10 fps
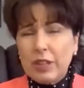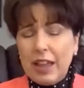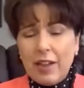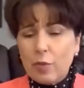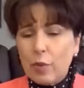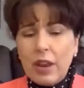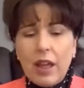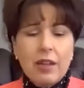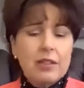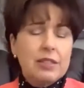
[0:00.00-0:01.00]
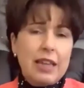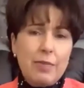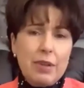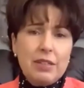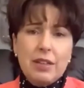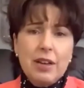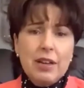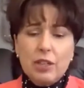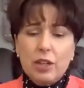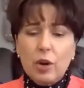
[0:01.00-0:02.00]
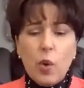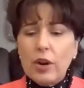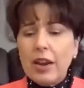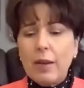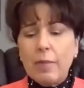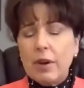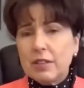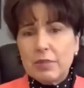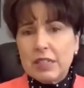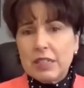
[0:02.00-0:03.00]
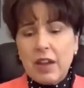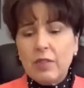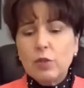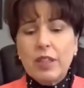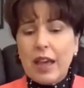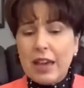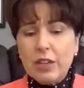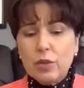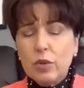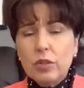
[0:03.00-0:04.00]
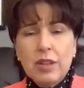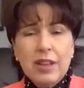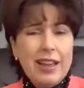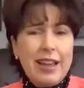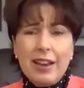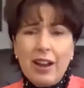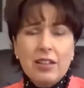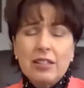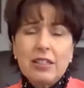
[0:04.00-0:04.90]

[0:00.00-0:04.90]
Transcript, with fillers: we just really have to rely on segments to coordinate amongst themselves with high schools.